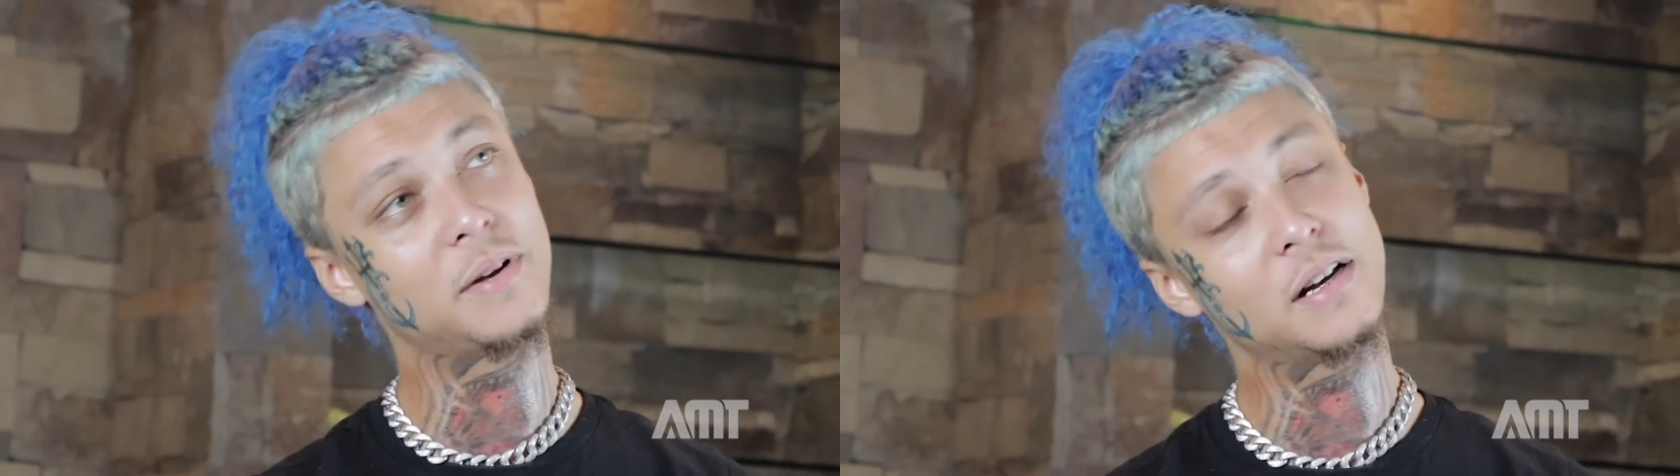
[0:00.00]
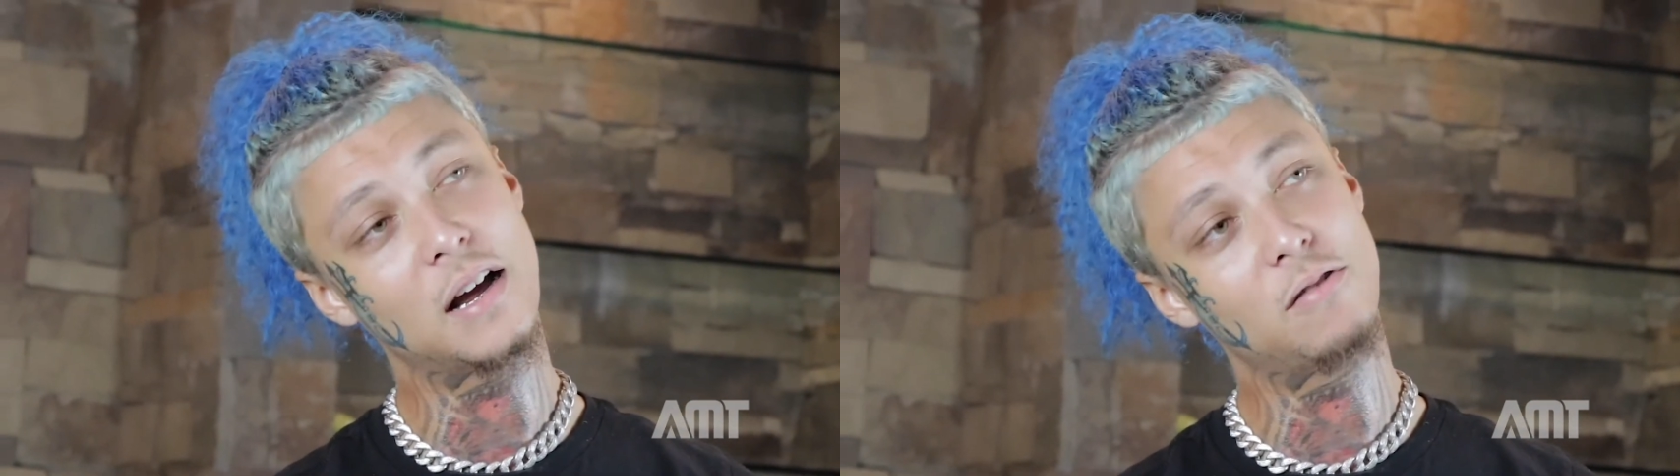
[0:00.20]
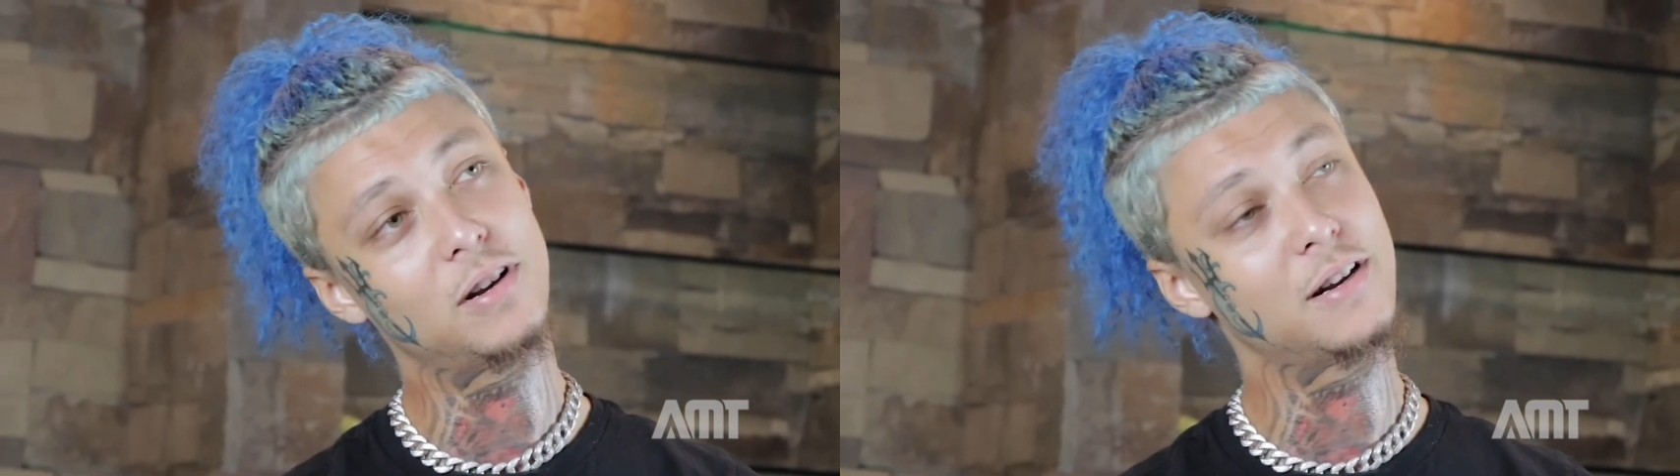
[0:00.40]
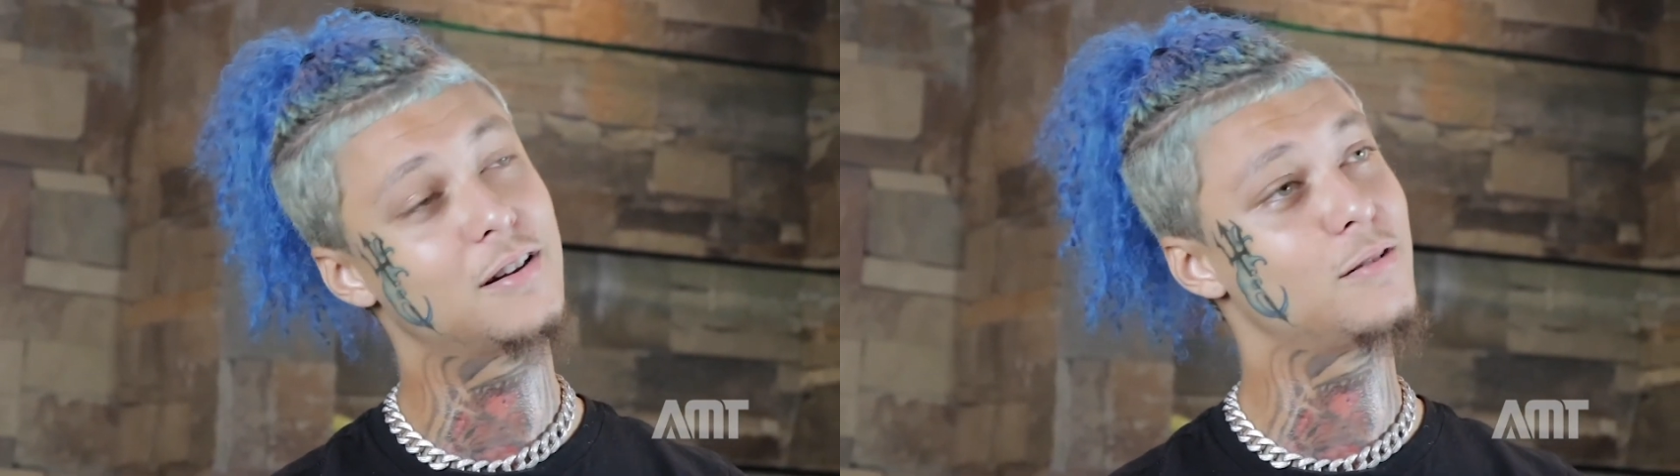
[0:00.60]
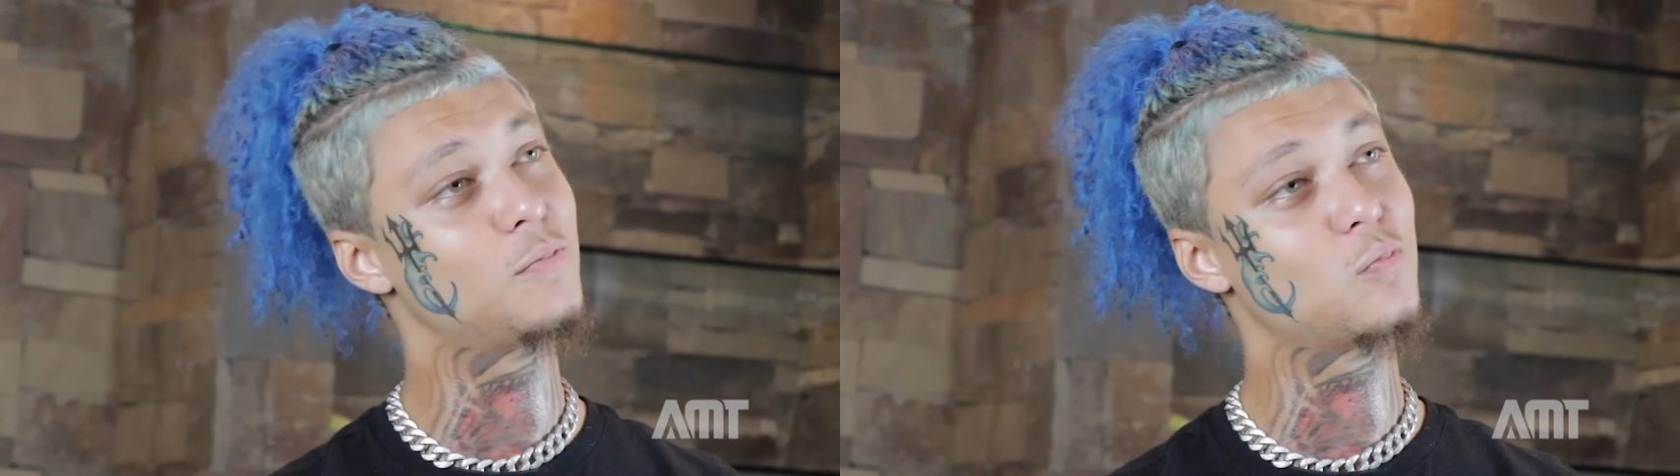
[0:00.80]
mean, I really
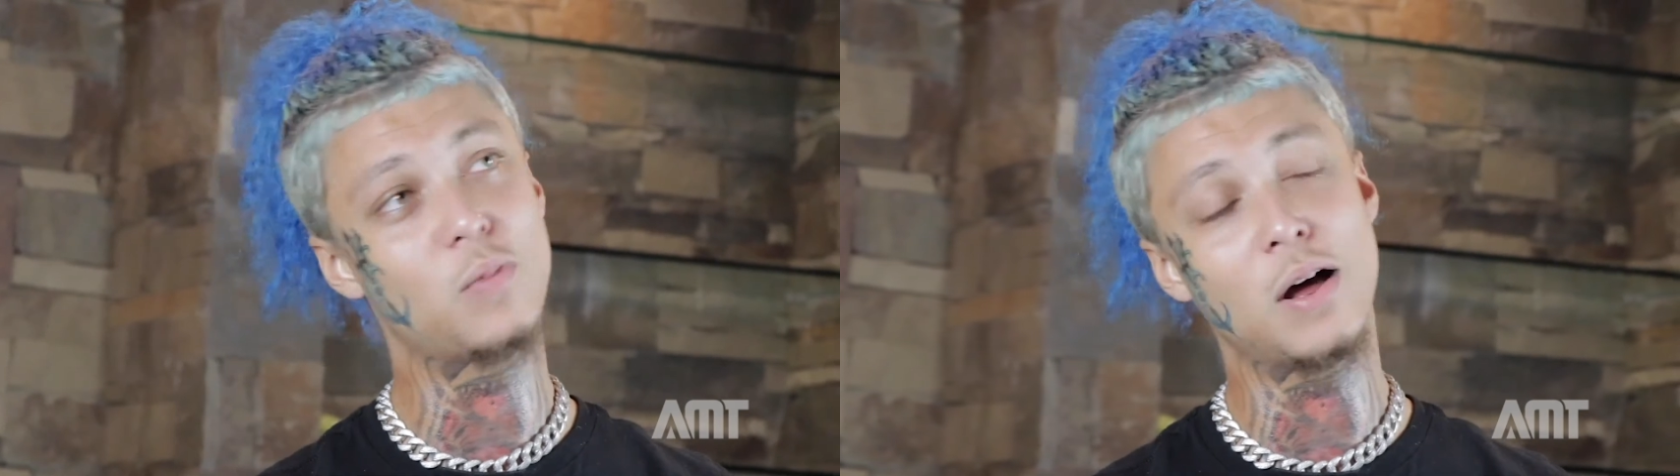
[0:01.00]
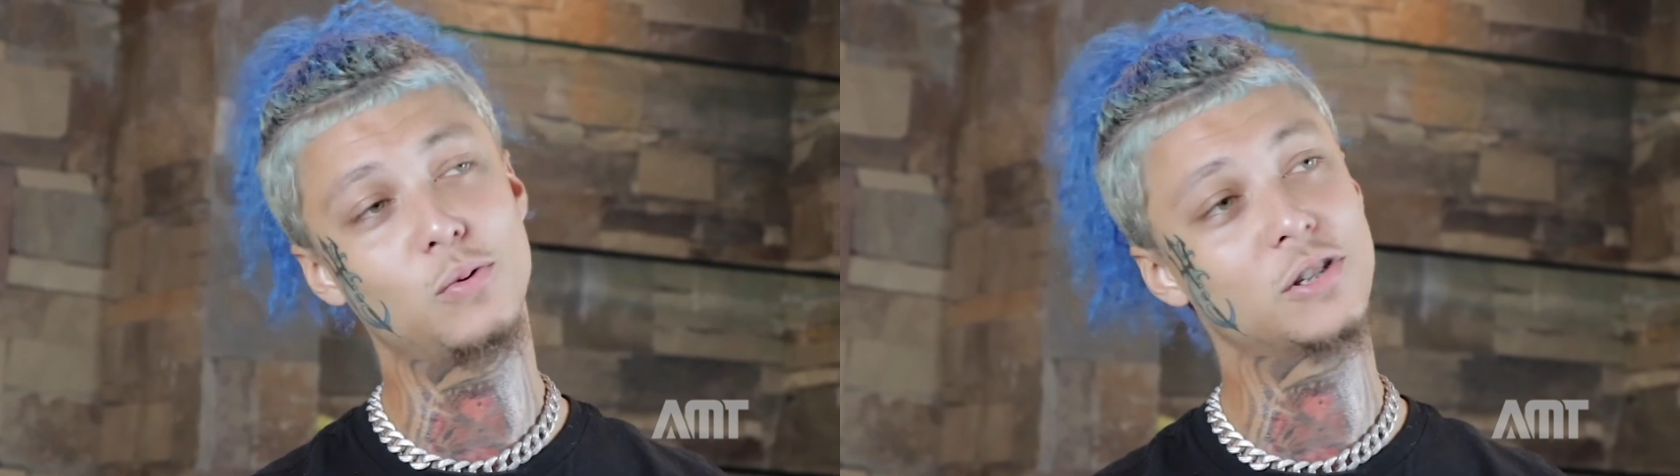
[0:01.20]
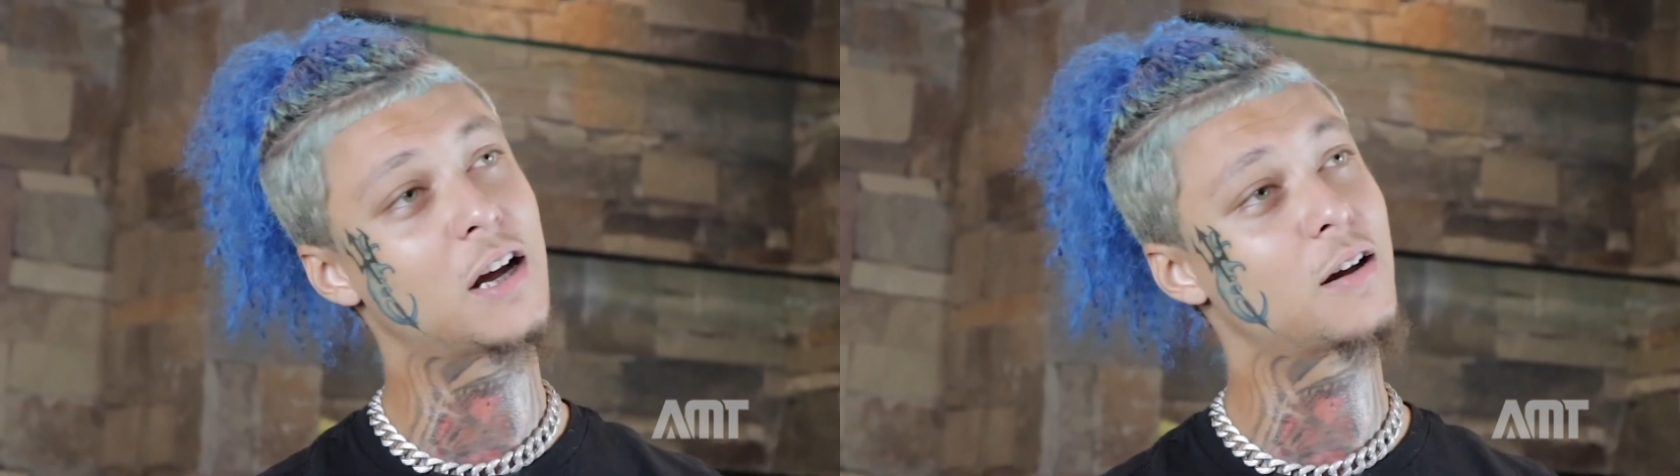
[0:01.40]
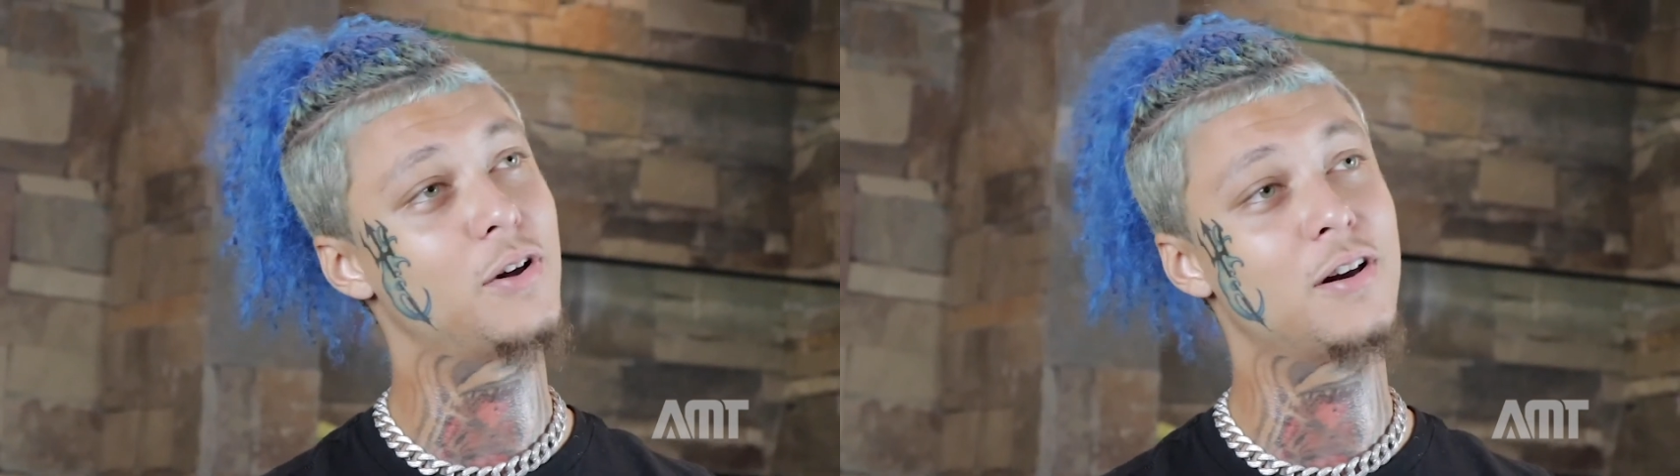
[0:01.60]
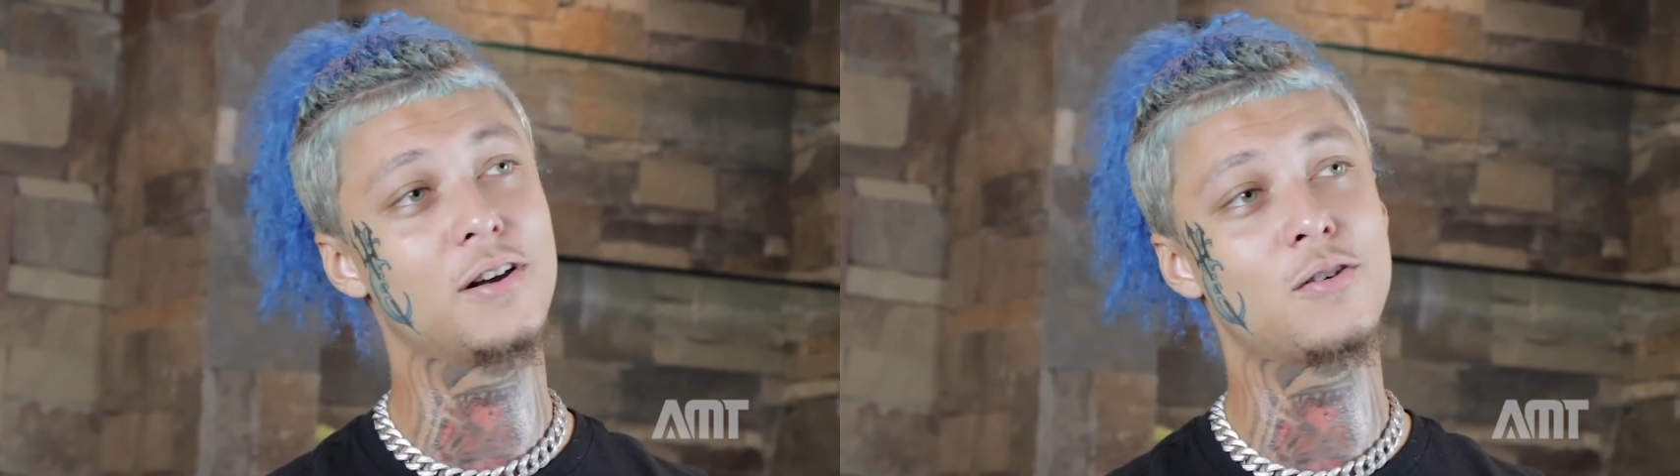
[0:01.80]
couldn't, I wish I could
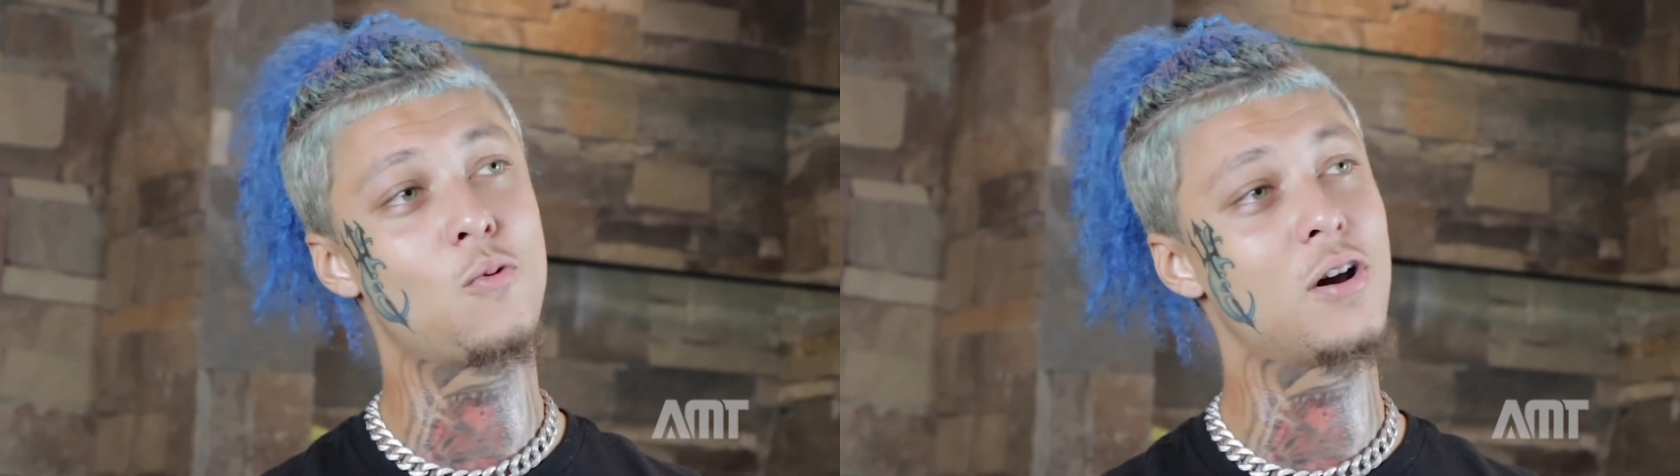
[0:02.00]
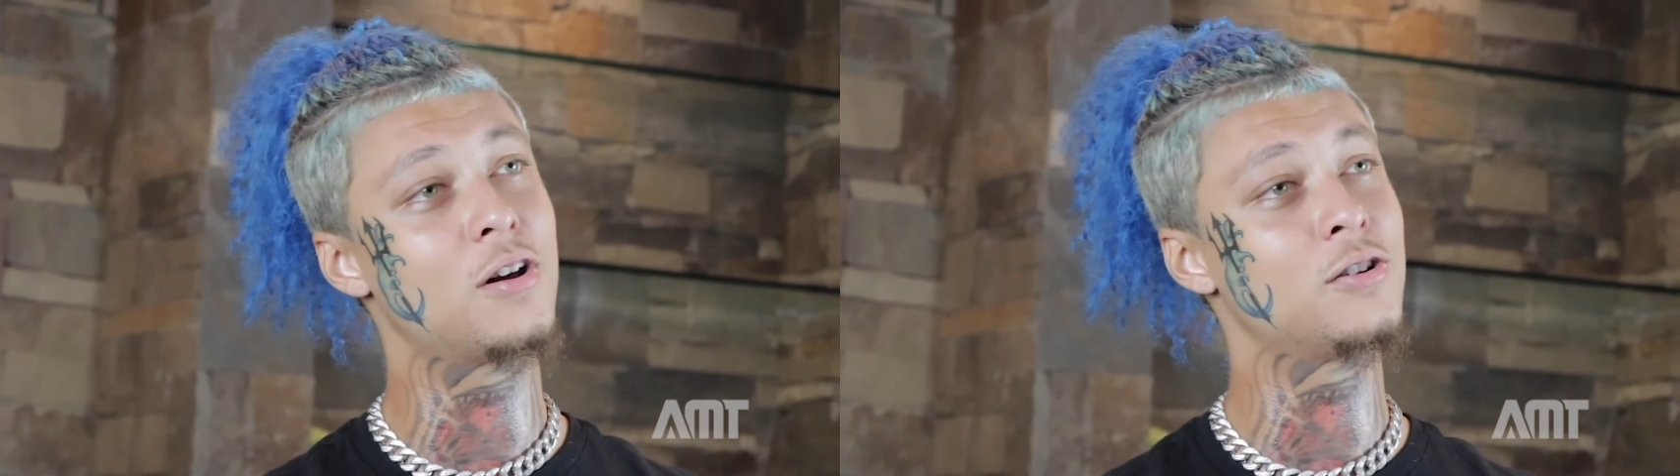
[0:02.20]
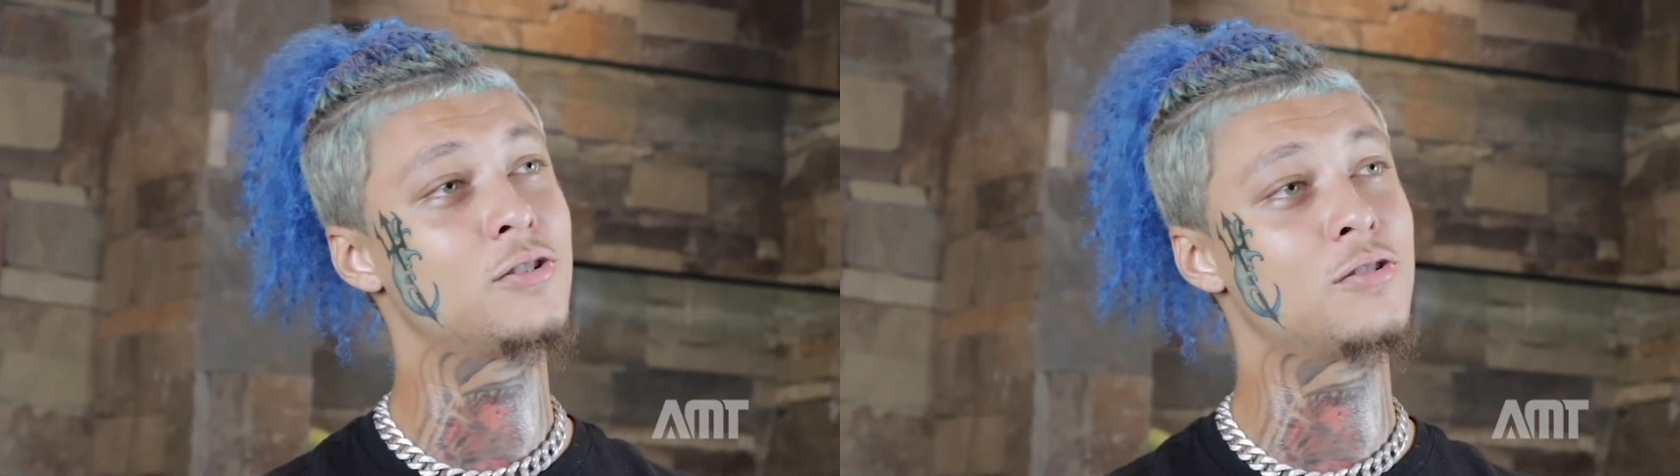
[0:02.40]
put it into words,